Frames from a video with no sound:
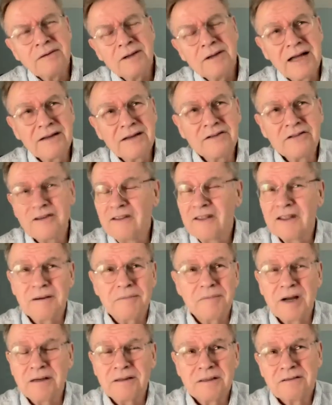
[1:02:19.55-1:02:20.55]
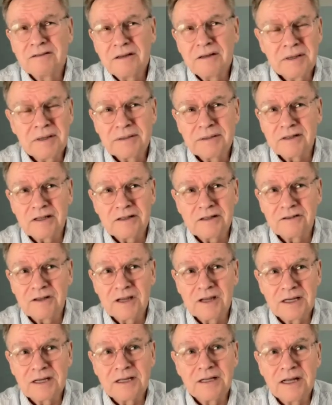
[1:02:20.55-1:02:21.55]
I can say that sometimes I say
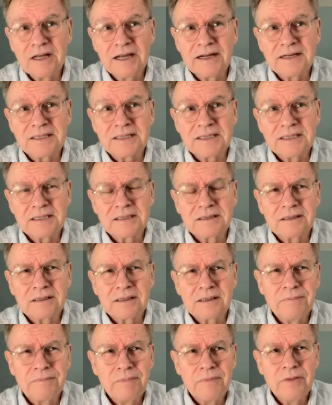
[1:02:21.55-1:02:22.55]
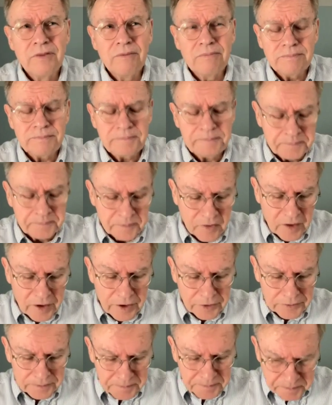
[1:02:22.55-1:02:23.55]
in class, and
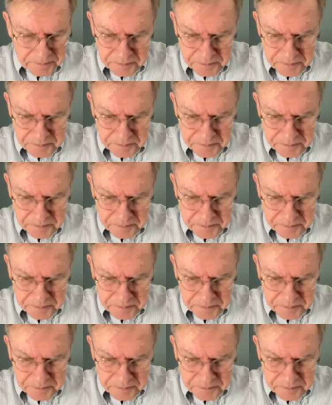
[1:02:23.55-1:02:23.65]
though